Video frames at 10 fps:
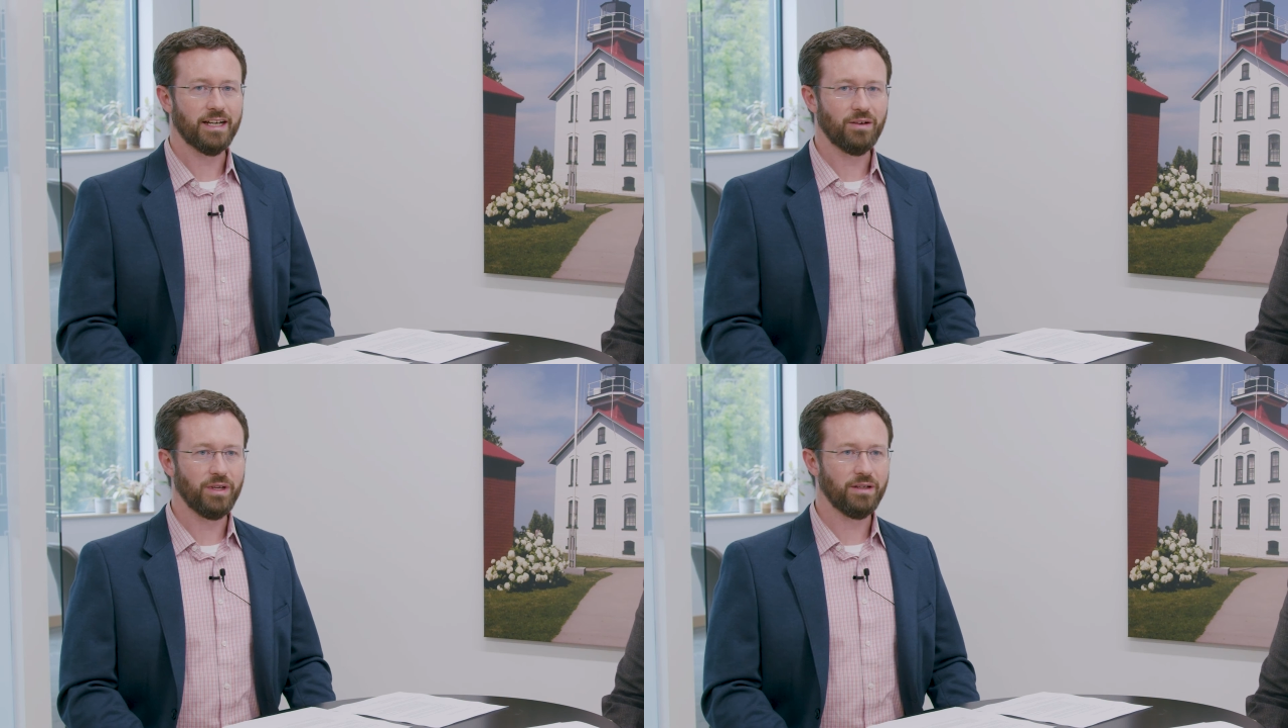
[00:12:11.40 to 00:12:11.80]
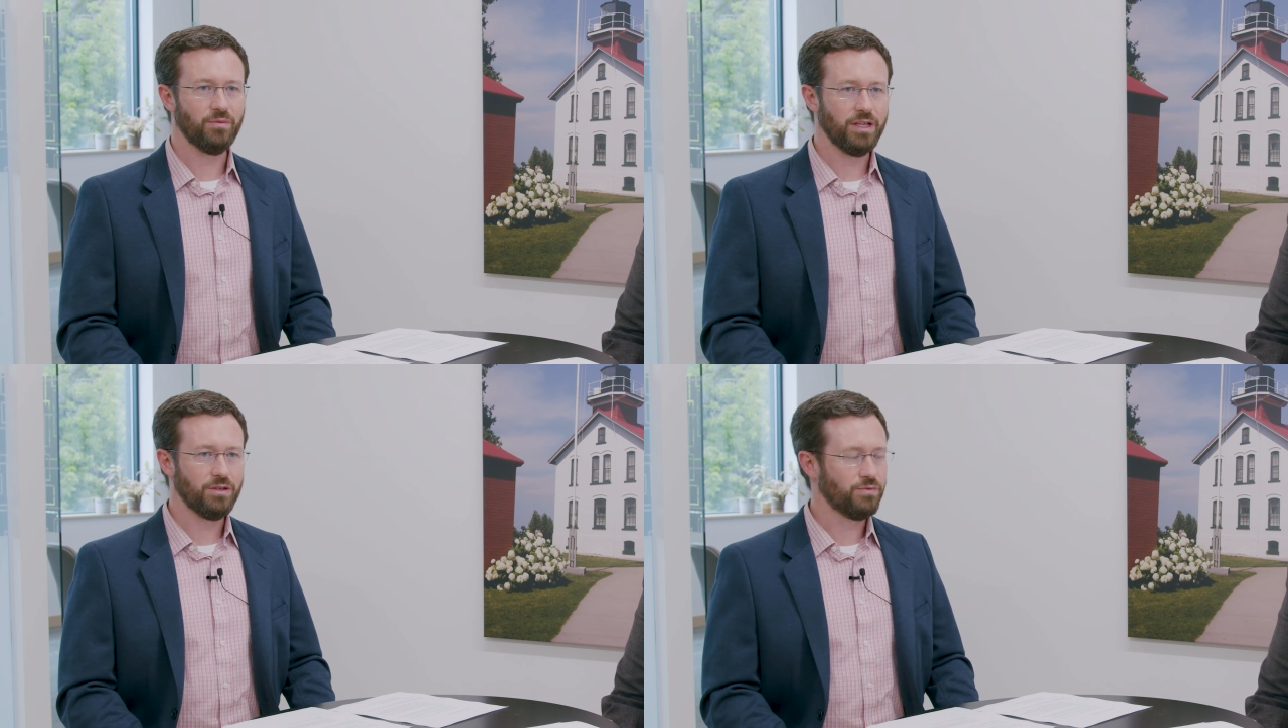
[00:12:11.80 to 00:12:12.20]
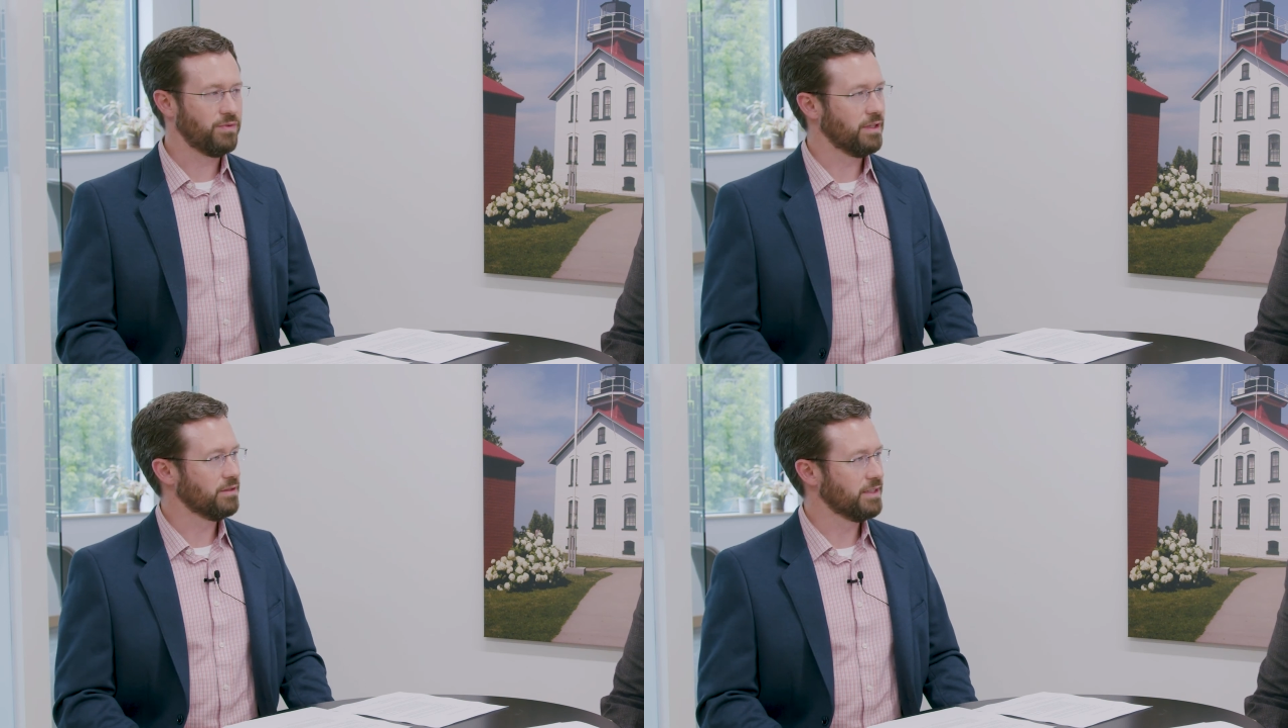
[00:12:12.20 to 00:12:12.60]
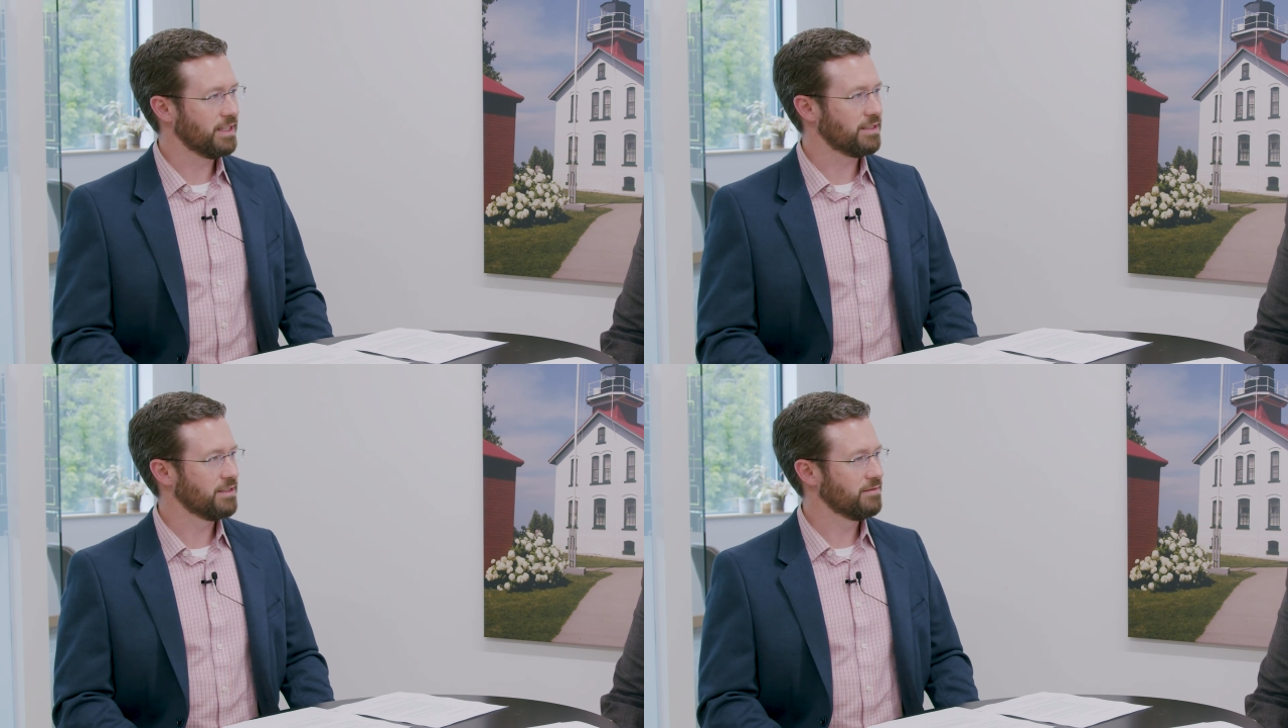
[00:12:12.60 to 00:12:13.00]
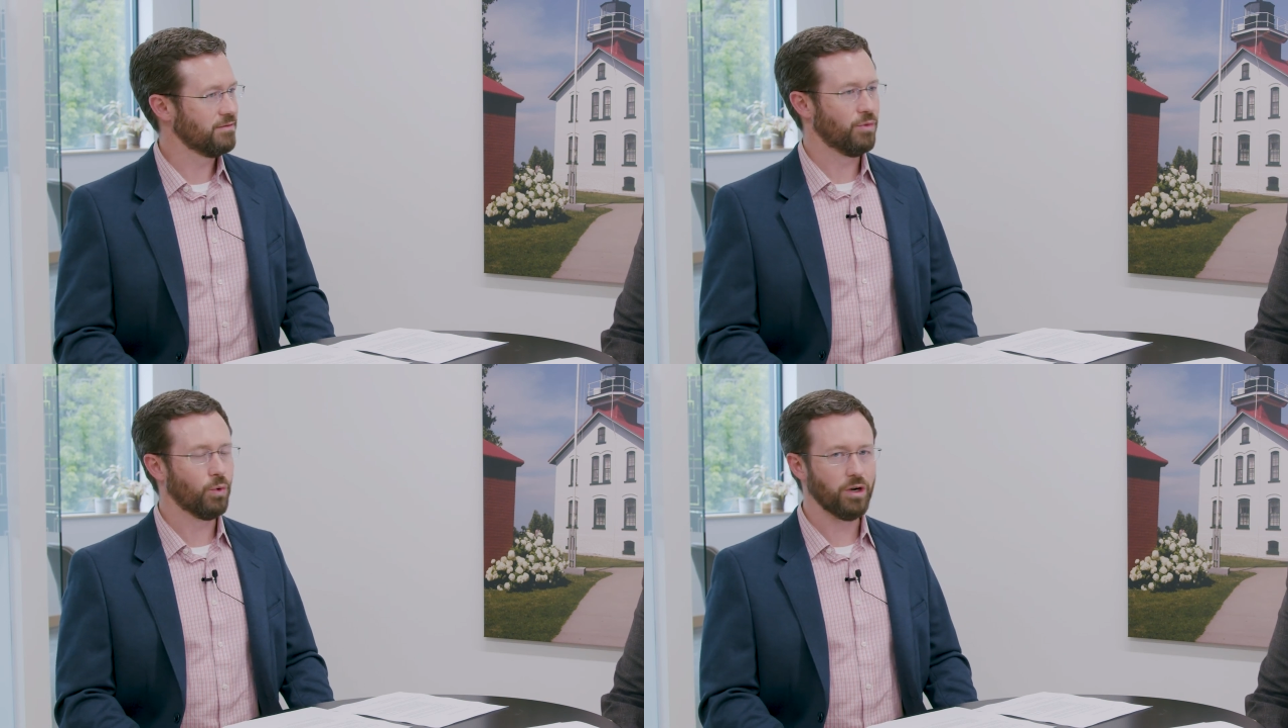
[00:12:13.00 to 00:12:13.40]
We do feel that
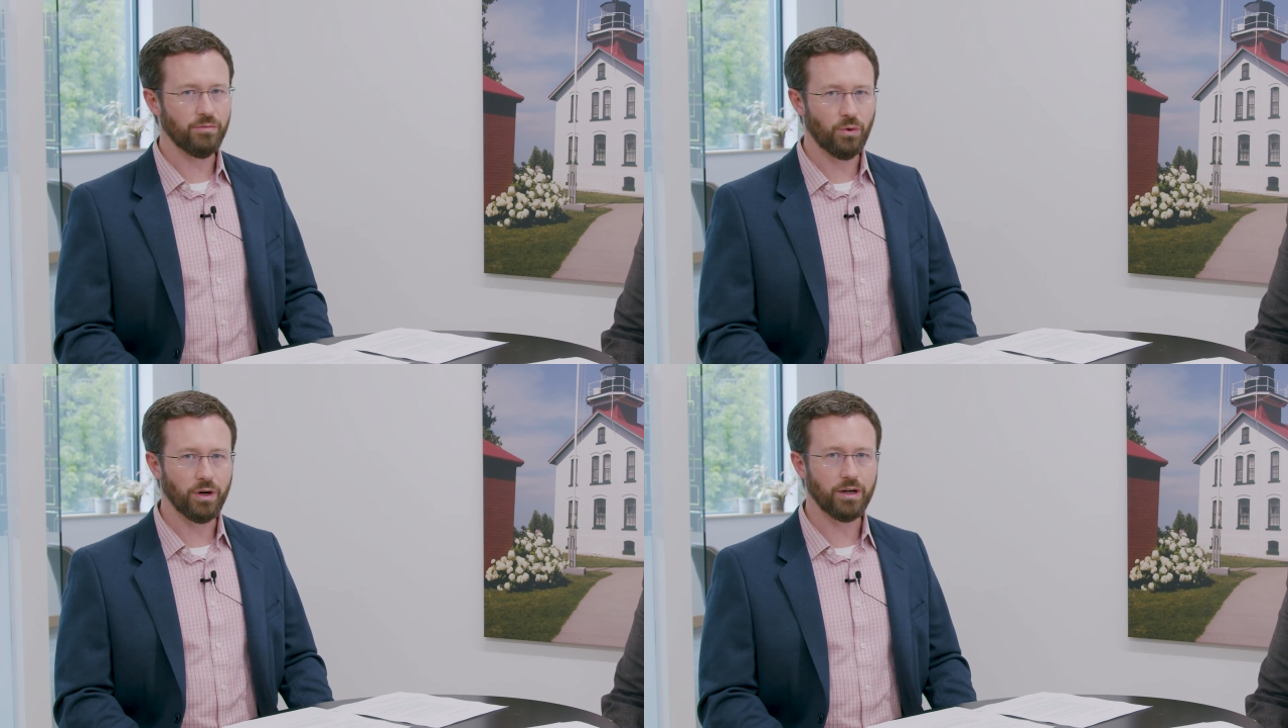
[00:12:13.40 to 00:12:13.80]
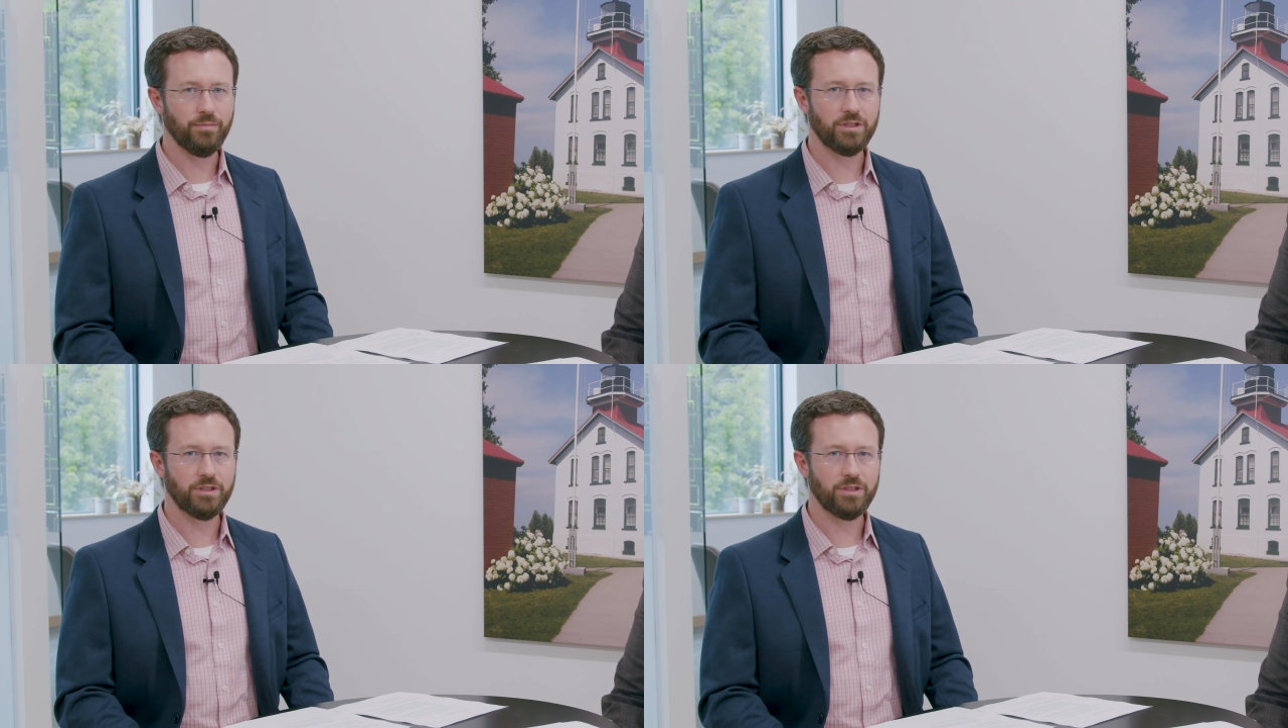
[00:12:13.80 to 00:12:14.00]
more and more